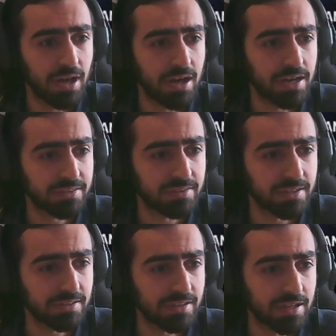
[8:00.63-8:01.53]
I
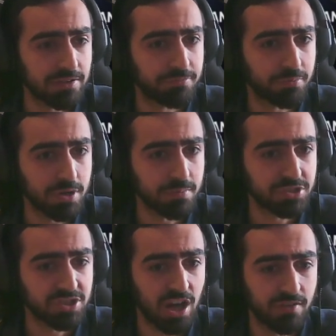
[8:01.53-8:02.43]
think that I've pretty
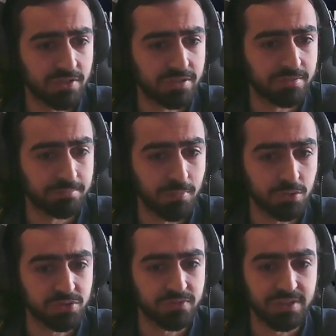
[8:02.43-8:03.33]
much covered
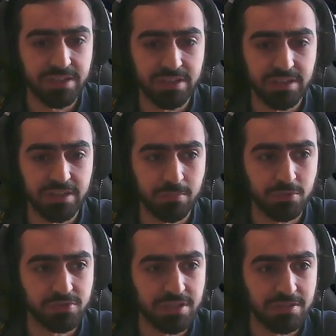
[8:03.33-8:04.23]
most of the
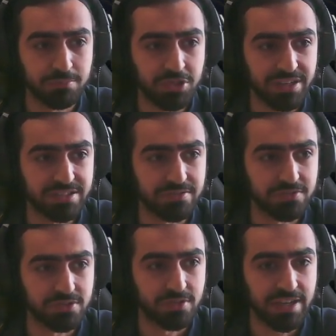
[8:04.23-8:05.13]

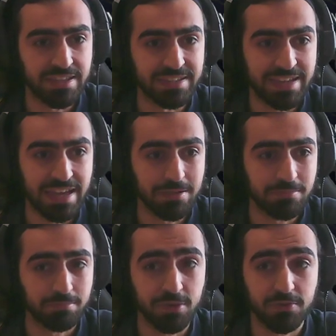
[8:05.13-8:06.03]
objectives in the
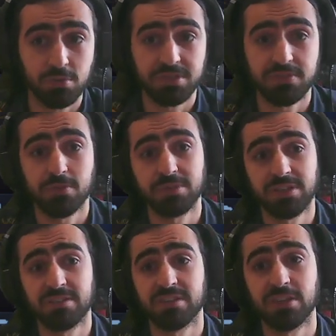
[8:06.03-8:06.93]
game. But of course, if there is
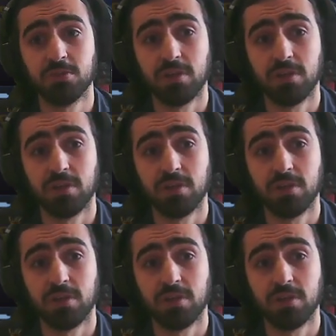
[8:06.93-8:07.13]
anything that you'd